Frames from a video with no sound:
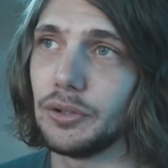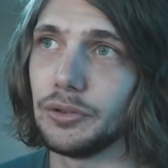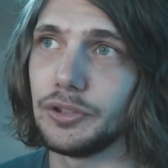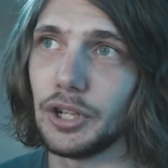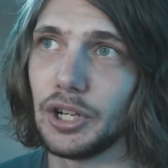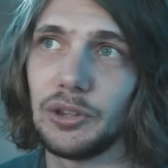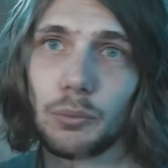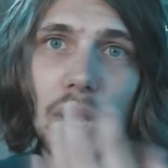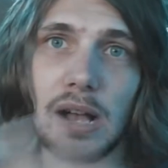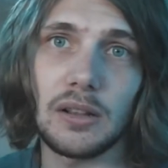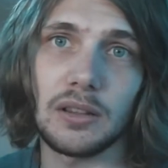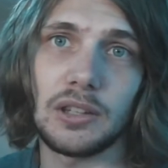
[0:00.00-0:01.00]
unturned
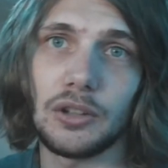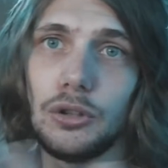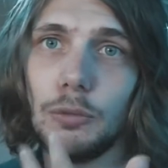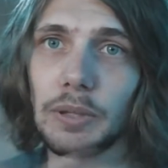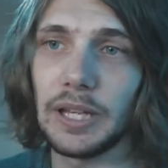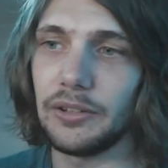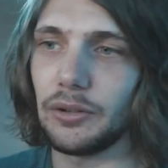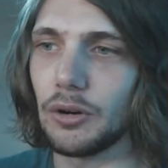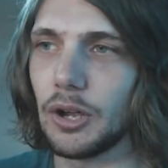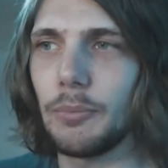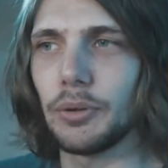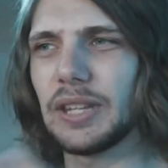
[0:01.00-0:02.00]
while the two players go in.